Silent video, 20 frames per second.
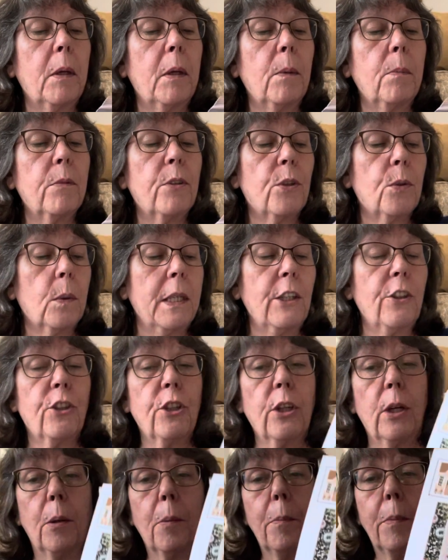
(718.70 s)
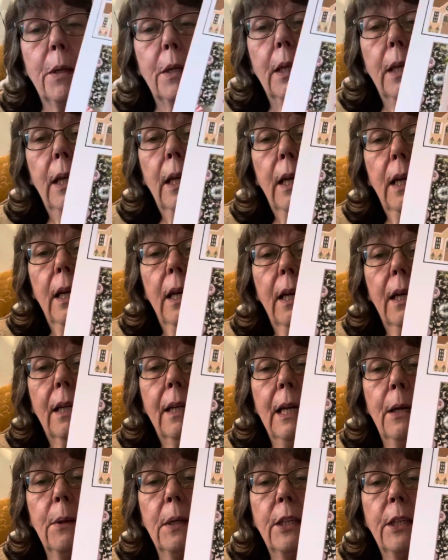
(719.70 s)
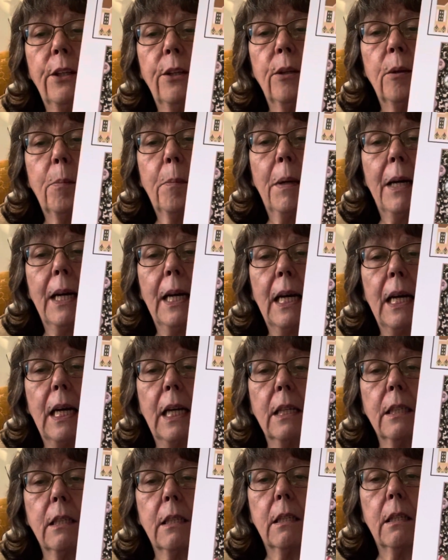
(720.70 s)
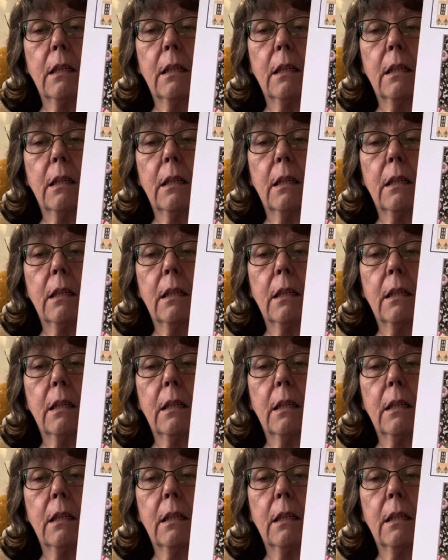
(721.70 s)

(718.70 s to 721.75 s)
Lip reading: Sweet Shop. Now I know part